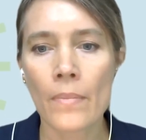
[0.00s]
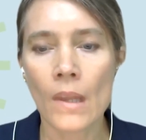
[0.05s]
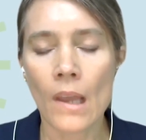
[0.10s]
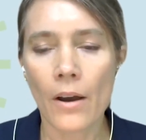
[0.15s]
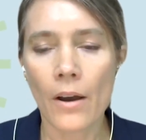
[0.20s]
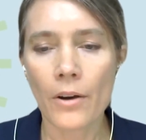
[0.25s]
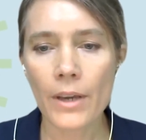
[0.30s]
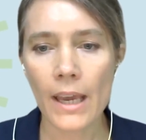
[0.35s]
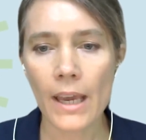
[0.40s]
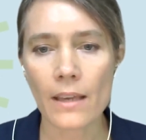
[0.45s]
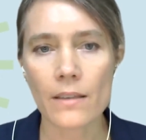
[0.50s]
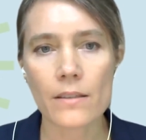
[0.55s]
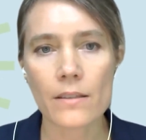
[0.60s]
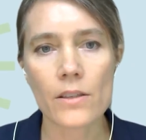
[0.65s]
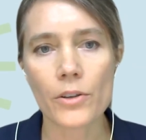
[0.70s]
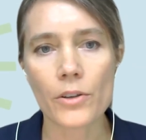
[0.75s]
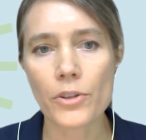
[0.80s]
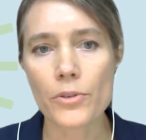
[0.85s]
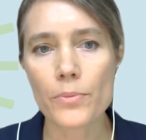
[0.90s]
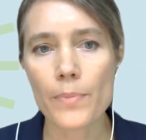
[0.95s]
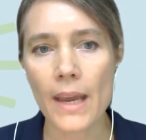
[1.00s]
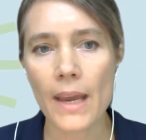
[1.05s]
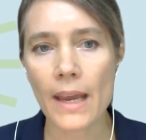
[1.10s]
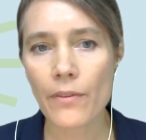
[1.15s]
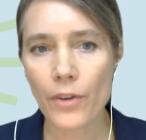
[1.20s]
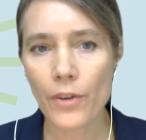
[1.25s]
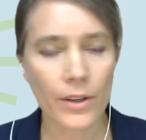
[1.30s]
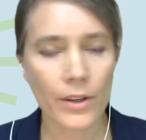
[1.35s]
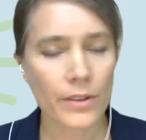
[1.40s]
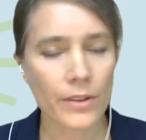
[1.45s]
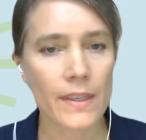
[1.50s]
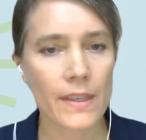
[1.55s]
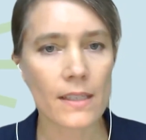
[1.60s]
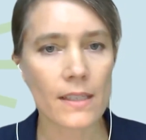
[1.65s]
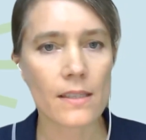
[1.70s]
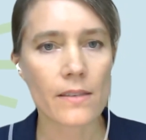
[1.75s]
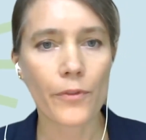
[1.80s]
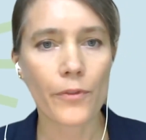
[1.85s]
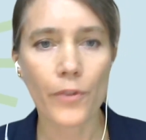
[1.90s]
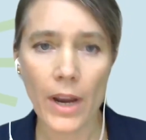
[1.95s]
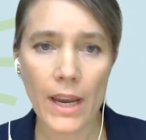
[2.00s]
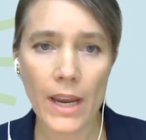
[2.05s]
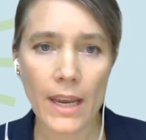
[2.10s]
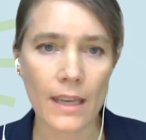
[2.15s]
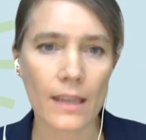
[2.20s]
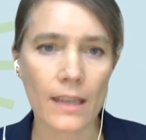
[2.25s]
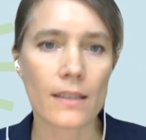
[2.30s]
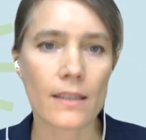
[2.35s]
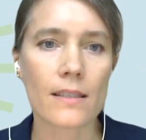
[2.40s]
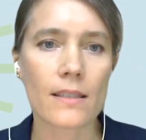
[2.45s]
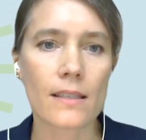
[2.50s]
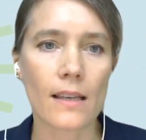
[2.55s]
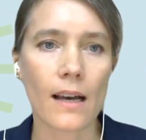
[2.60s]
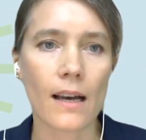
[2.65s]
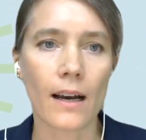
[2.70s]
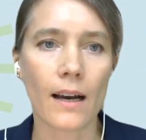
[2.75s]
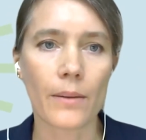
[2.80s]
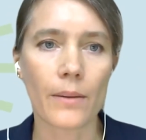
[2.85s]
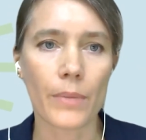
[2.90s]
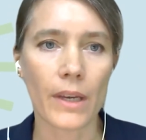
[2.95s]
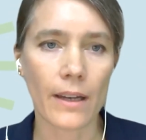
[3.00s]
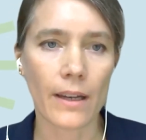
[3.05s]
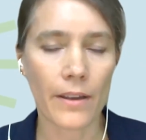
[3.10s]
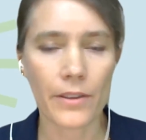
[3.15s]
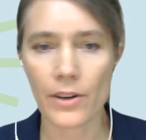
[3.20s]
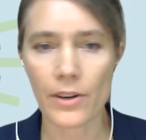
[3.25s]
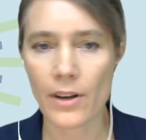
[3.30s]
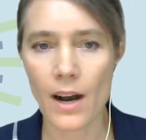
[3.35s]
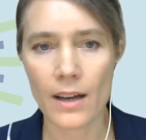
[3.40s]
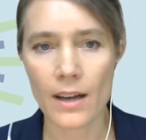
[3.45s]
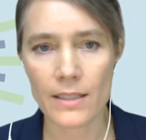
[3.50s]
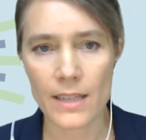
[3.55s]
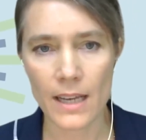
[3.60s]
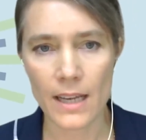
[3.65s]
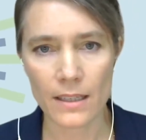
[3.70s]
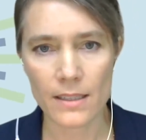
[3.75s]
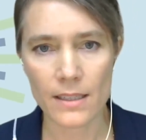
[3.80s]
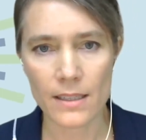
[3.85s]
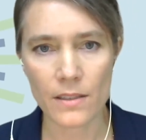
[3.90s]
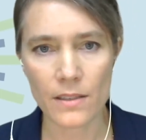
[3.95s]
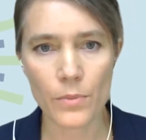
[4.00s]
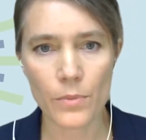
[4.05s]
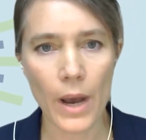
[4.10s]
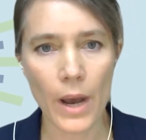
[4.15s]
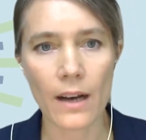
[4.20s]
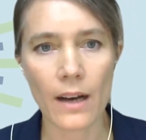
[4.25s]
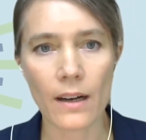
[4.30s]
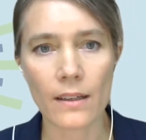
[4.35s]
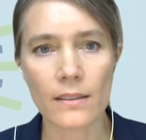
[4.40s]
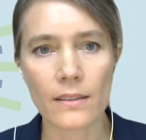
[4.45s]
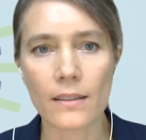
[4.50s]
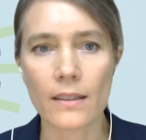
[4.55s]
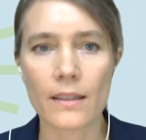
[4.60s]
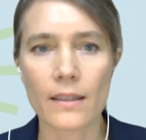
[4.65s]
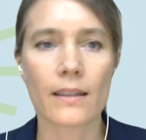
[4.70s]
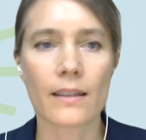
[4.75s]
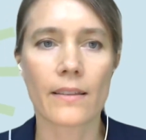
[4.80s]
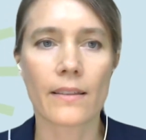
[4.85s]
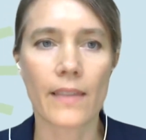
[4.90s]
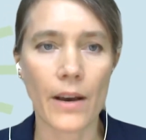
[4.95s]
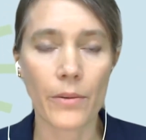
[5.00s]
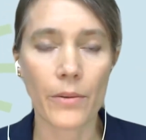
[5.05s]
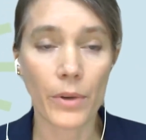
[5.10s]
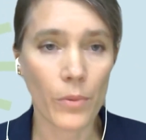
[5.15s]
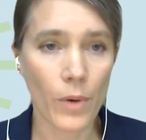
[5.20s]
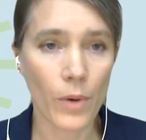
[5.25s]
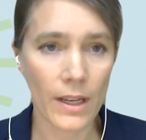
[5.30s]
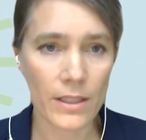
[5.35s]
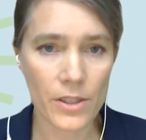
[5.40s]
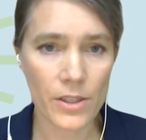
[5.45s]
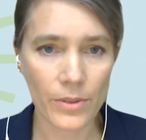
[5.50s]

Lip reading: Okay, so you may have heard this phrase in other contexts as well, that we want to